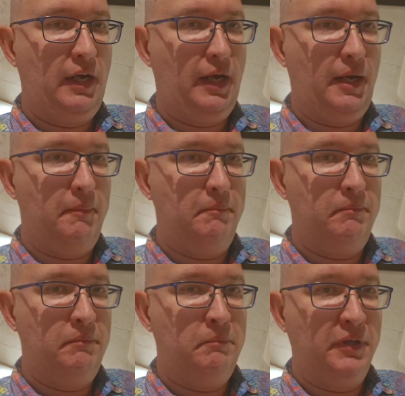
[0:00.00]
Um,
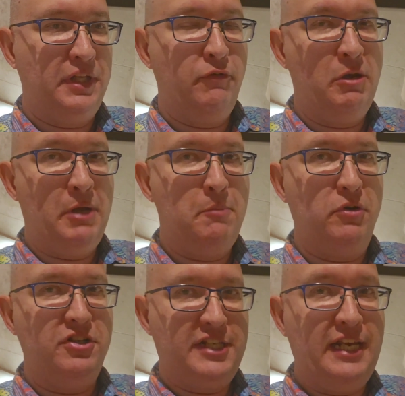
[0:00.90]
but they
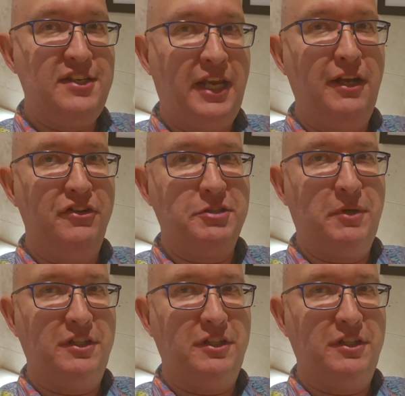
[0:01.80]
remember details